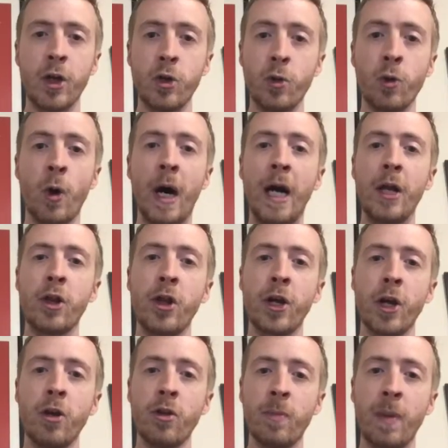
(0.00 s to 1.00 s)
and you're not actually
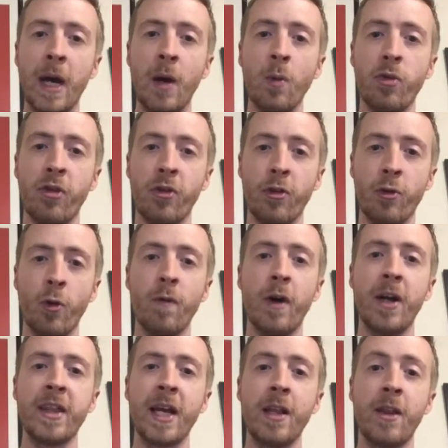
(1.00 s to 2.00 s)
going to be able to sort of
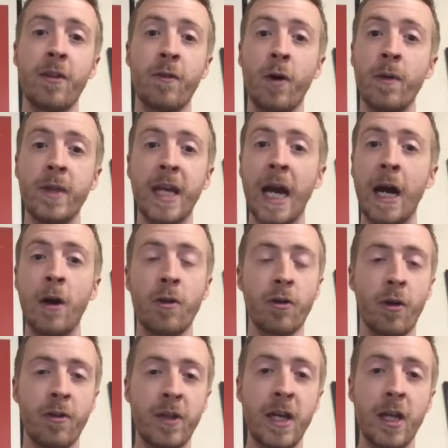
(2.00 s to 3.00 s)
identify with the
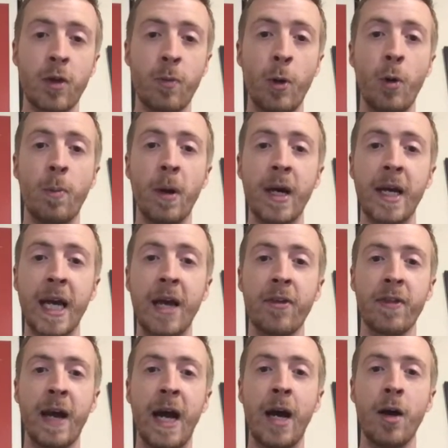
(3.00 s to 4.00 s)
characters. I think Spielberg
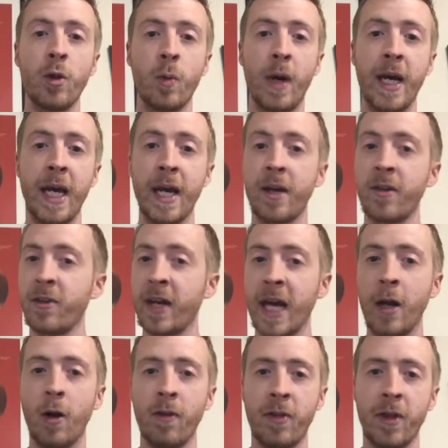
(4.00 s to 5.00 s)
gets that out of the way here, because
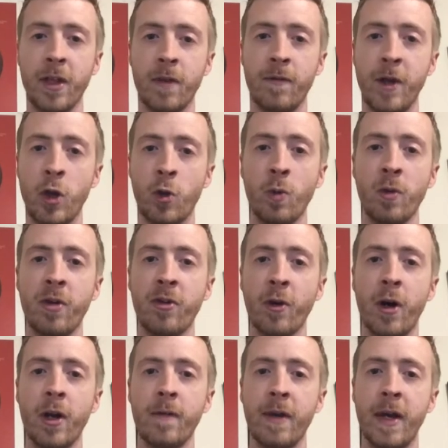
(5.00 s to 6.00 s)
again, I think the visual
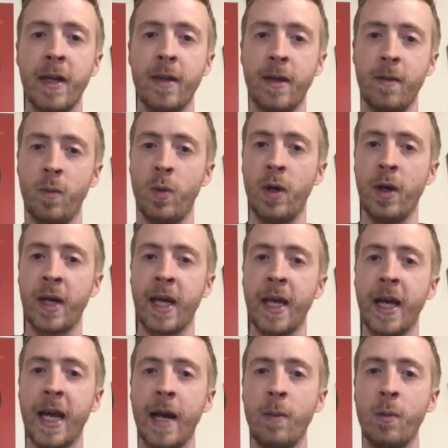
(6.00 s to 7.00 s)
design of it, that working
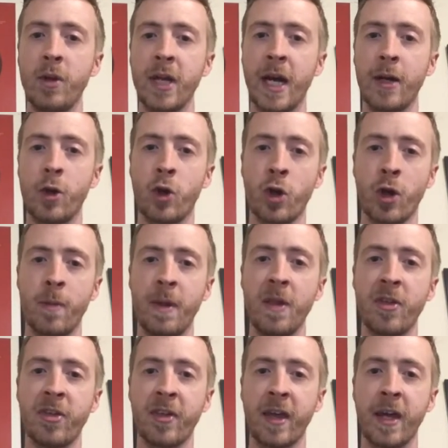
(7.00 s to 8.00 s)
again with Janusz
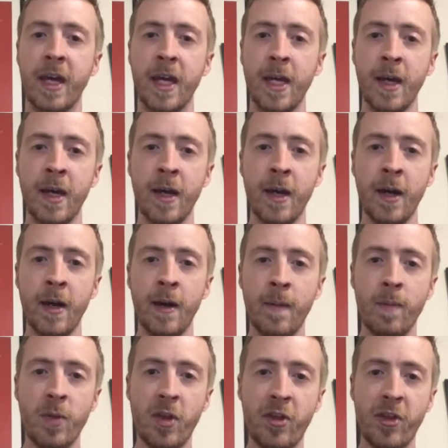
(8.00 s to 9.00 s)
Kaminski,
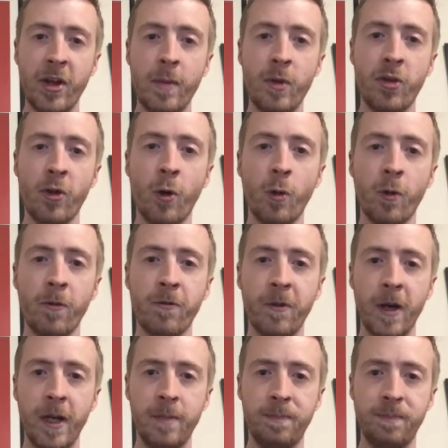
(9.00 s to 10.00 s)
the
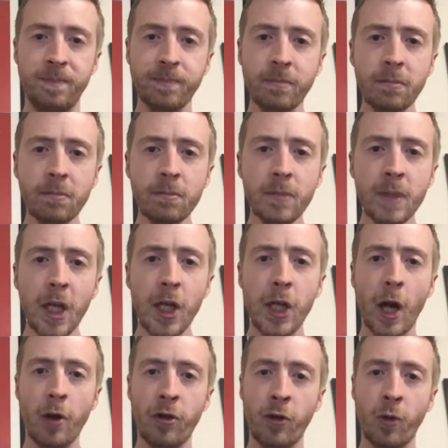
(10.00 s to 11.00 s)
cinematographer,
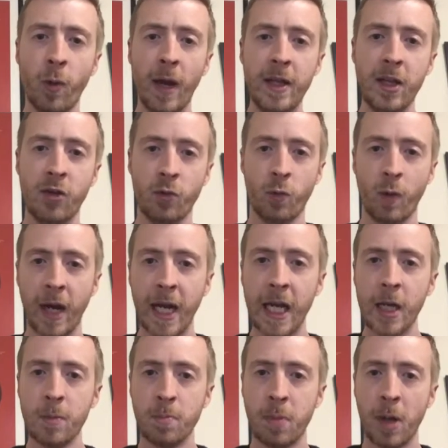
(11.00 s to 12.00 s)
to create this
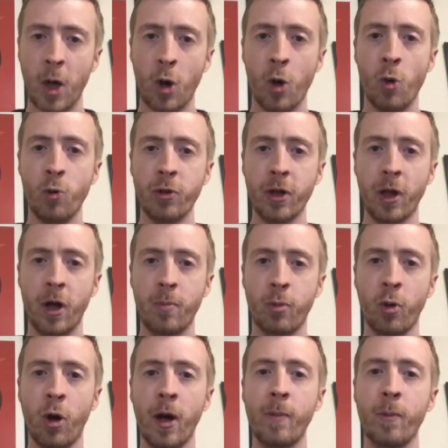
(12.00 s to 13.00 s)
really bold, like
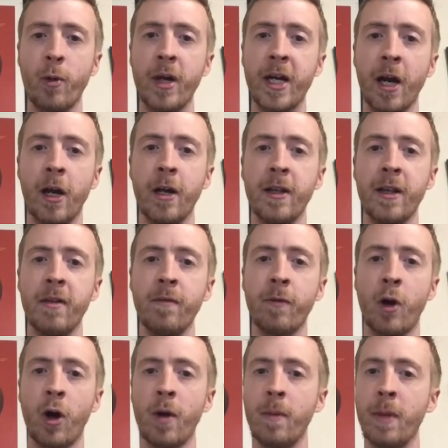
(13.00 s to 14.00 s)
primary coloured
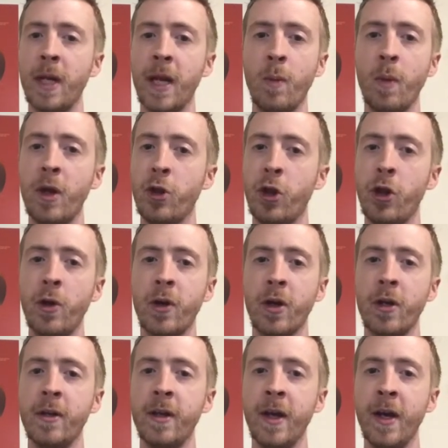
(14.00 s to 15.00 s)
environment in which you
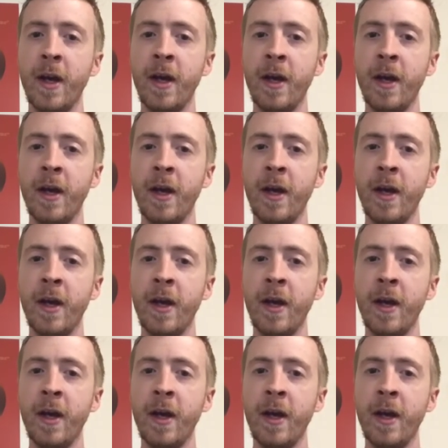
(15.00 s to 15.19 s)
can